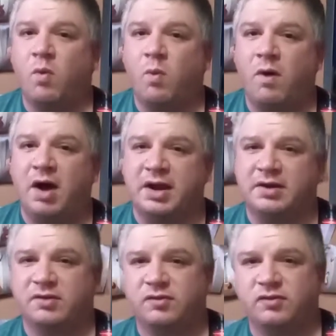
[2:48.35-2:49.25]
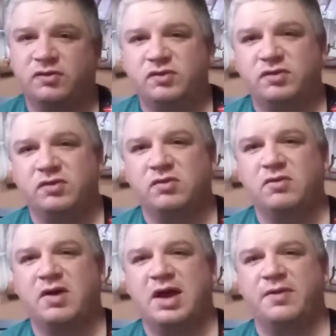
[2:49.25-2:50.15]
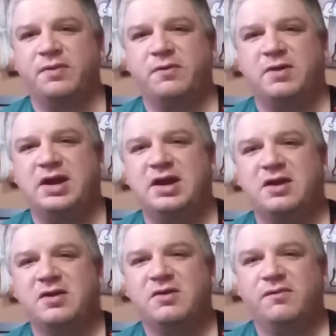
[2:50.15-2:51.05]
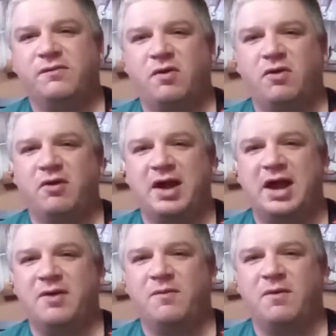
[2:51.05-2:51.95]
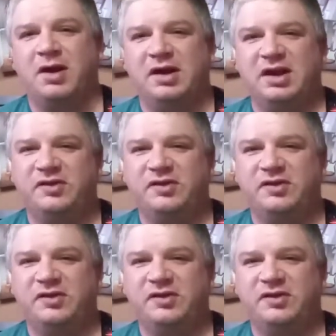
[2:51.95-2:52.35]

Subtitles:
1, 2, and 3, 4, and 1.